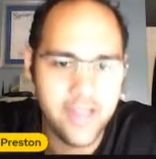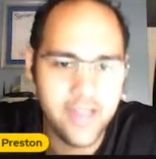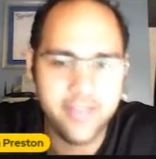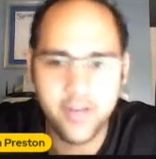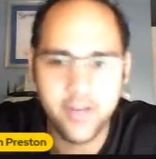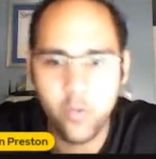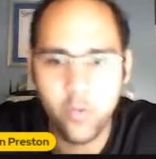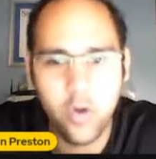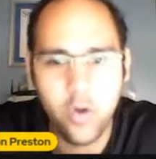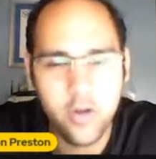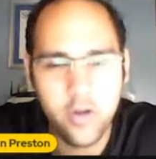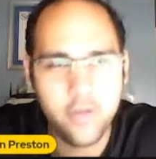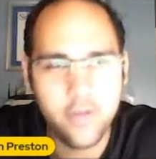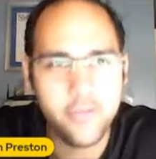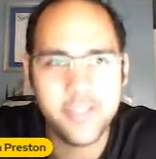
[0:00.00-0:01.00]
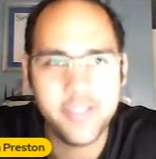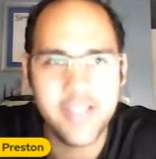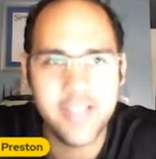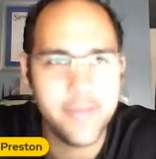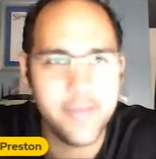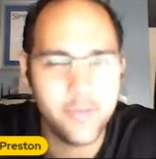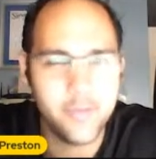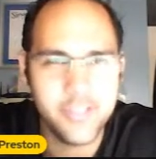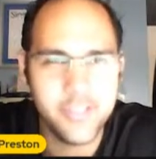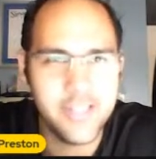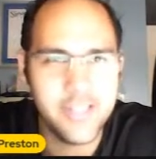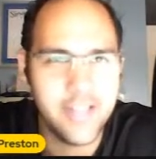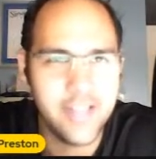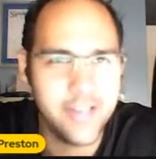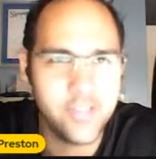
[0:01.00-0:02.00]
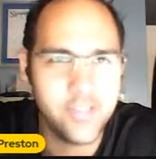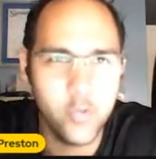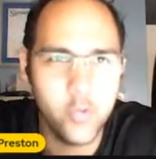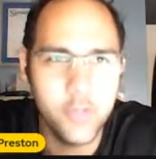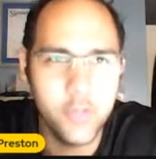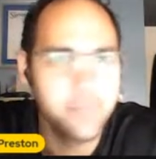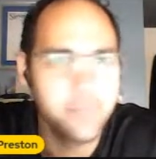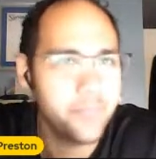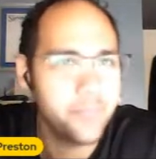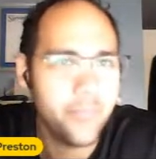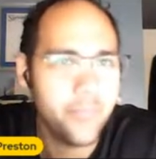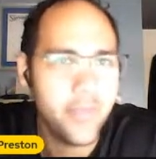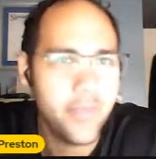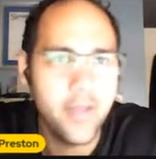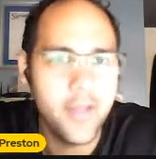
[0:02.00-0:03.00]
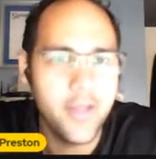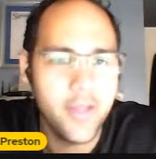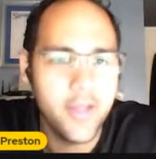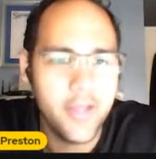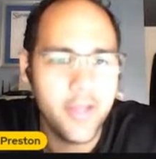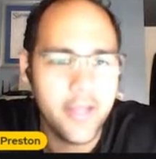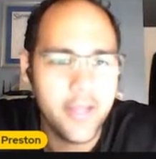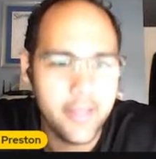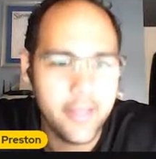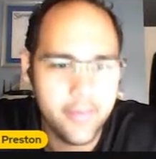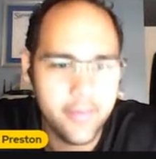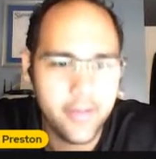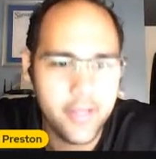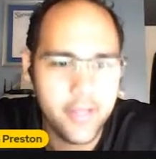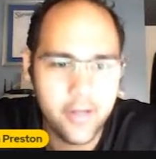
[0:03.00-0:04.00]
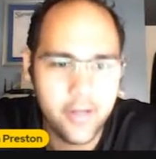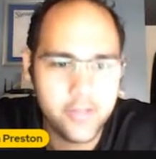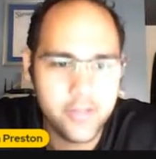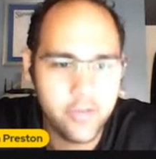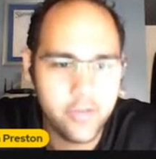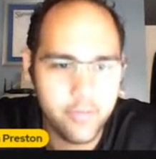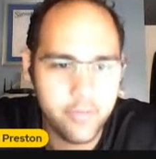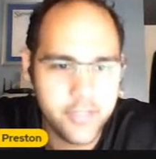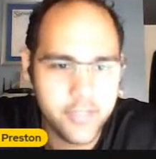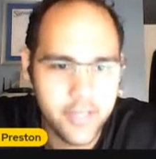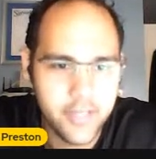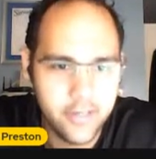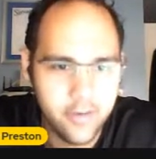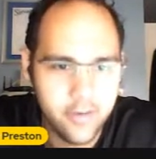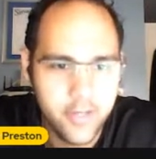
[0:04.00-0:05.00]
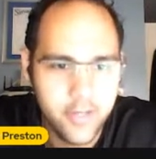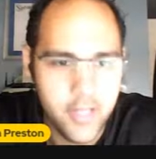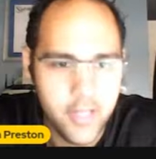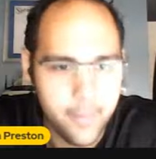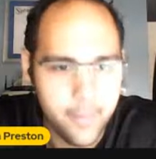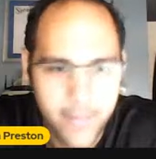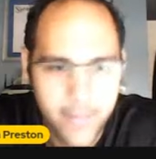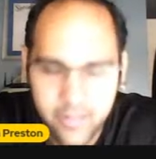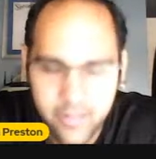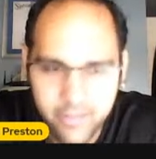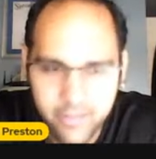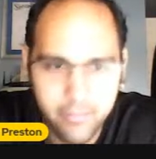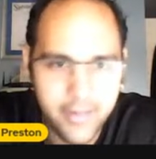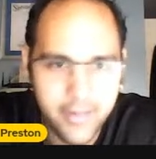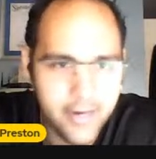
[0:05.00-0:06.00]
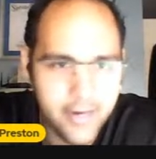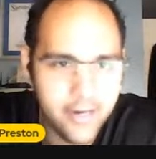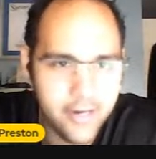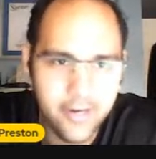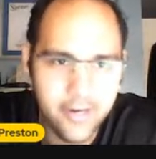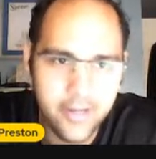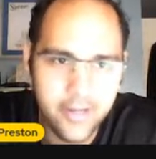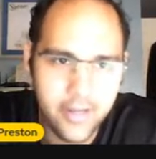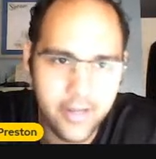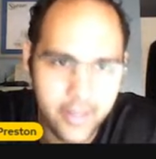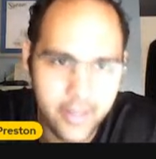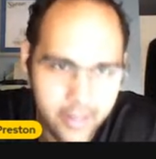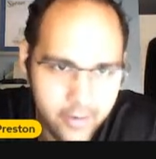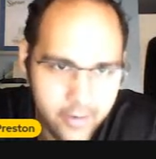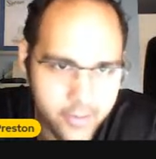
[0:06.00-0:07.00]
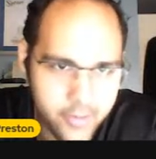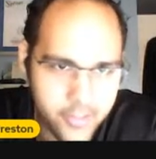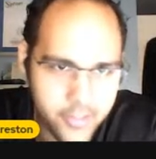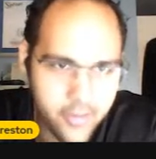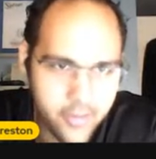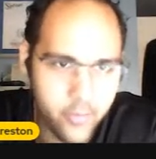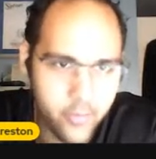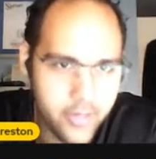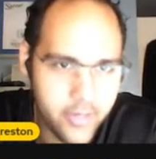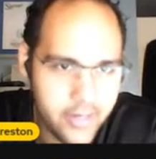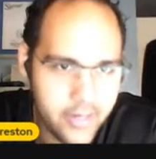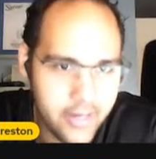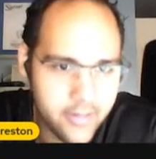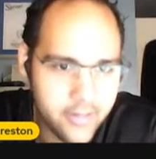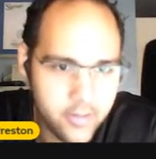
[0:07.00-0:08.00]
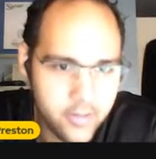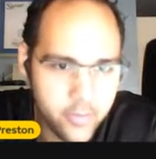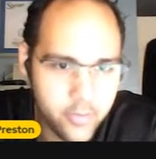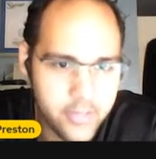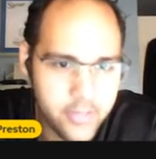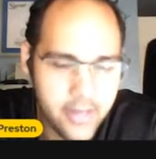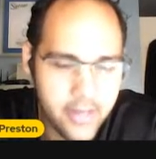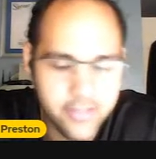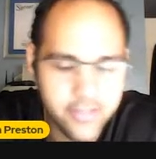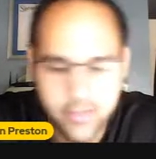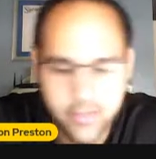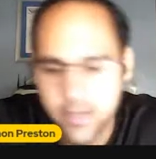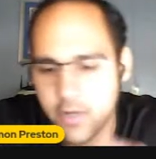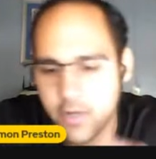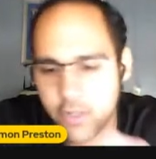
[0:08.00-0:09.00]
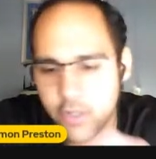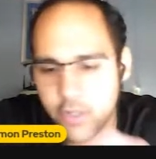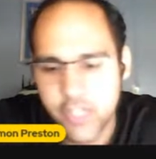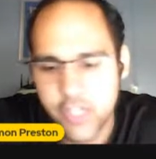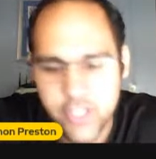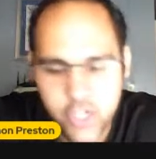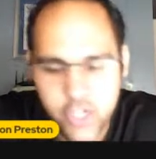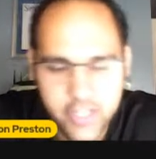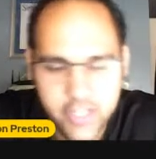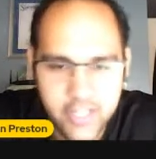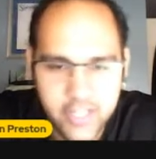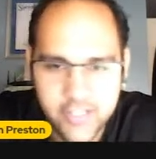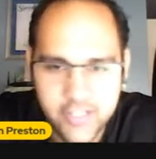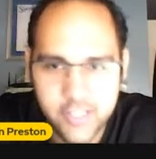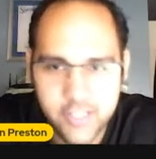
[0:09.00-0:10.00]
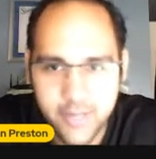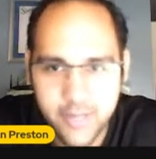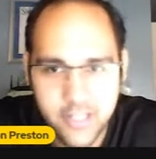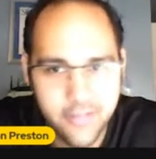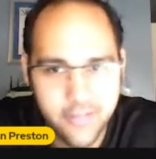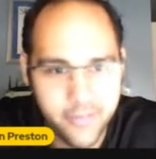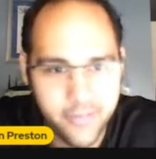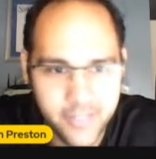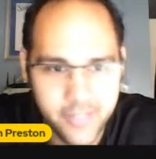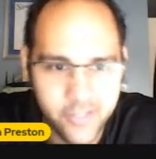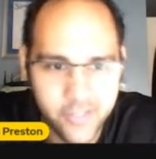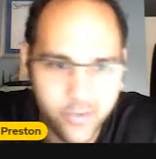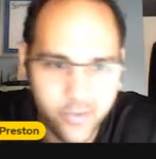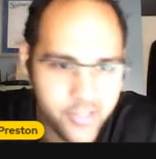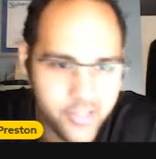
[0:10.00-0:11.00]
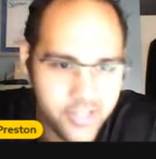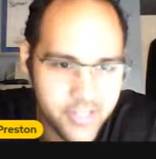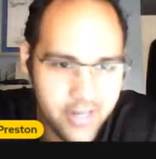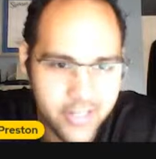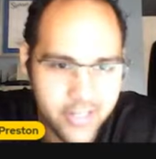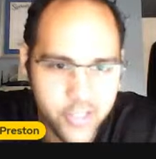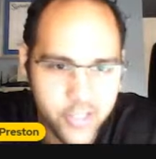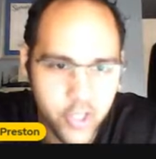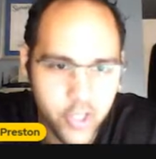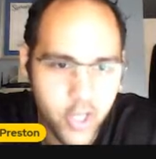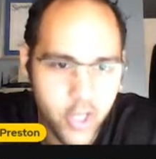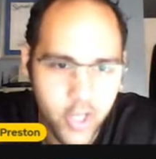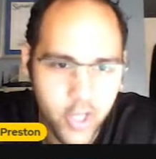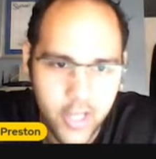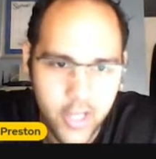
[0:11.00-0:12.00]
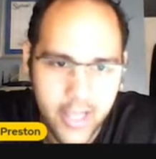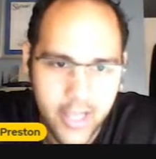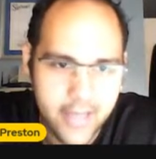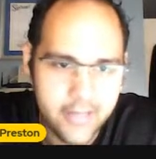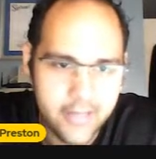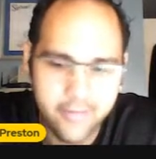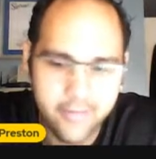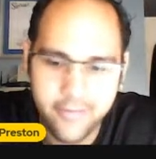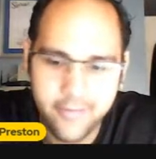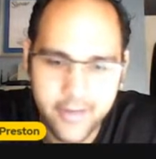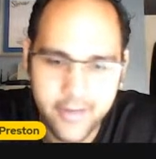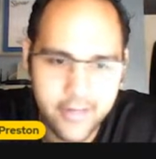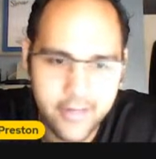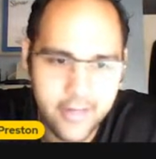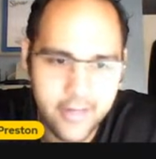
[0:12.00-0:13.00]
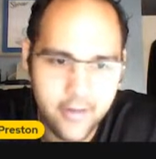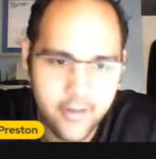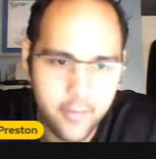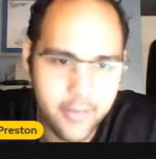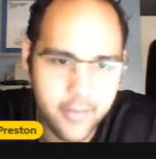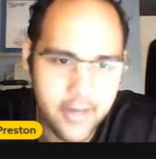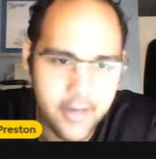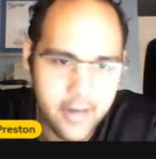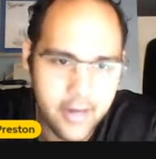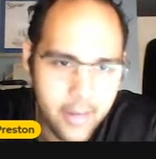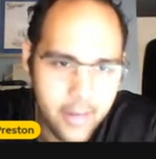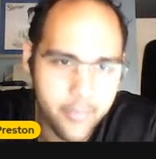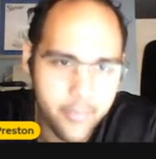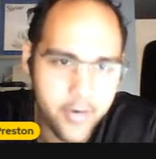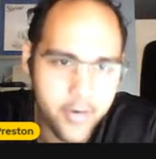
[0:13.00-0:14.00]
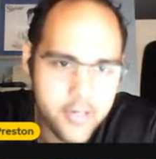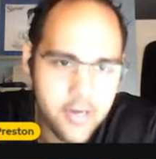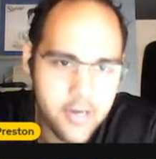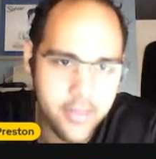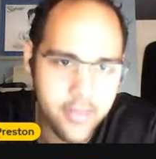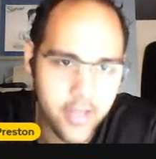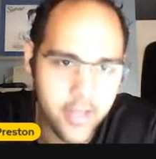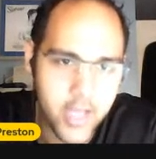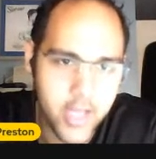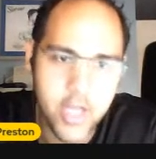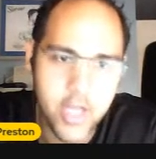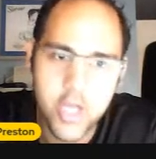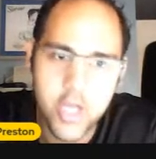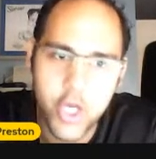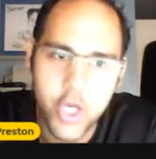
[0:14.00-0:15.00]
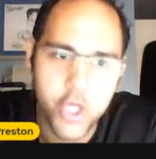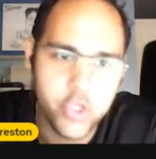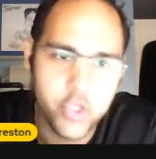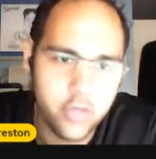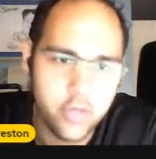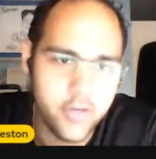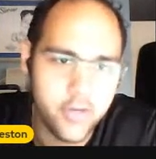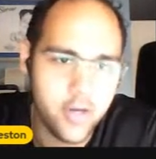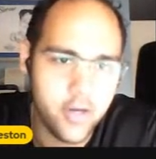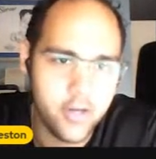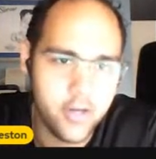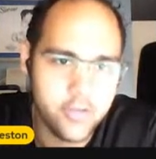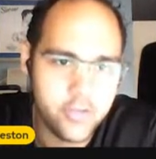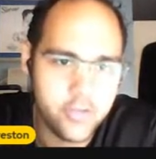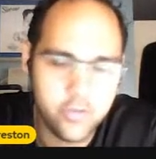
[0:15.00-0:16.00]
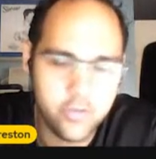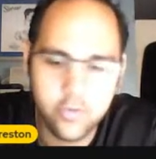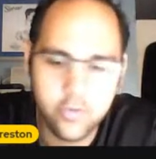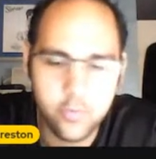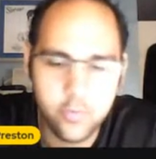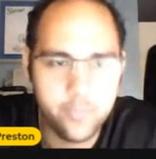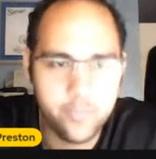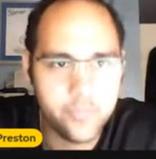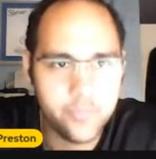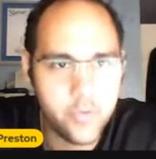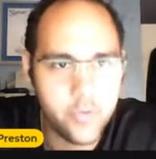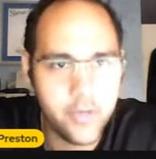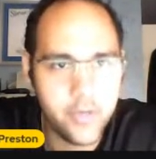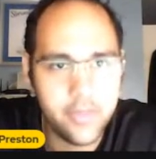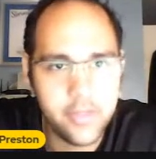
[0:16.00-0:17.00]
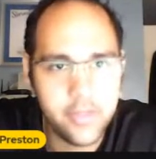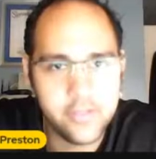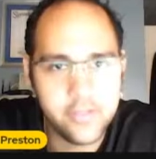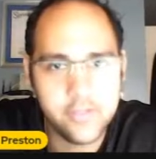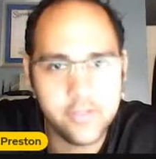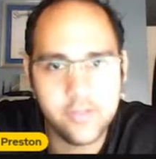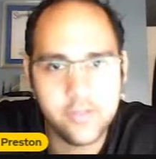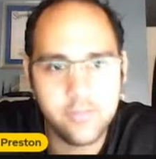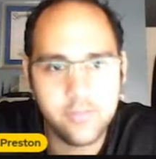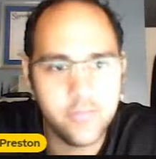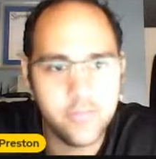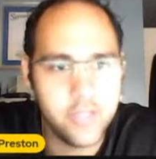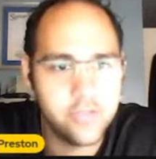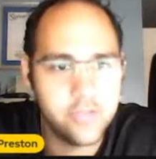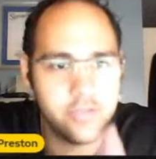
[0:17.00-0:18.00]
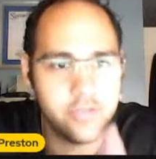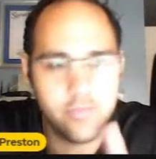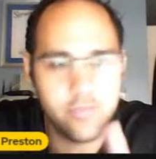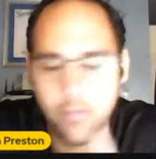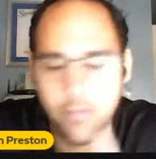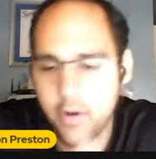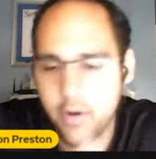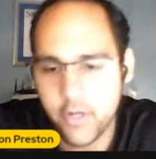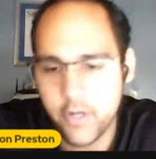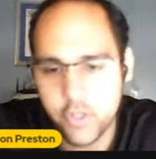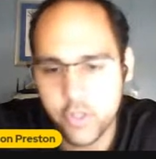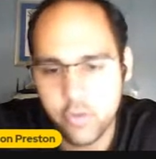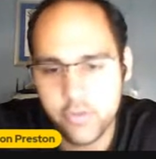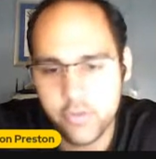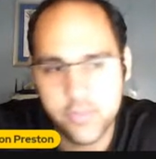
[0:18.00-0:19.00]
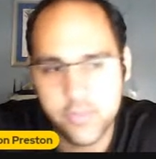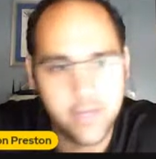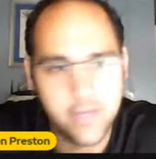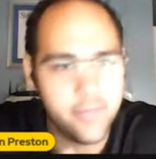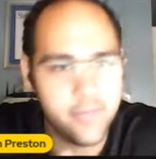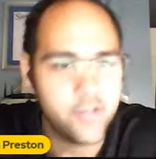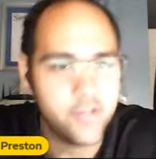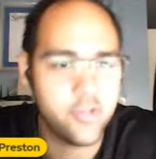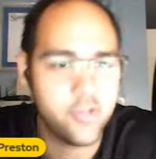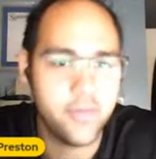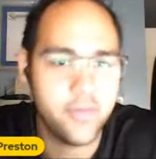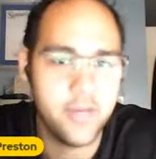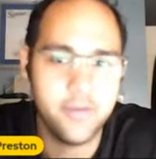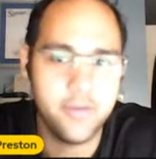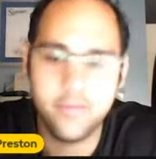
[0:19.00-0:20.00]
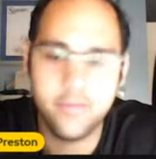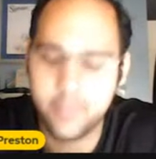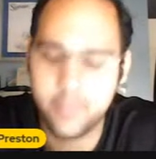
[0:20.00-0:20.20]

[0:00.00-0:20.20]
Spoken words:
Anthony Walker from his time at Rossies High School. He also in particular. Melvin Blair is another one that I had close eyes on. O'Shane Jenkins, especially from St. George's College. And finally, another player that I personally think should have gone on to great things is Romario Jones and Patrick Palmer.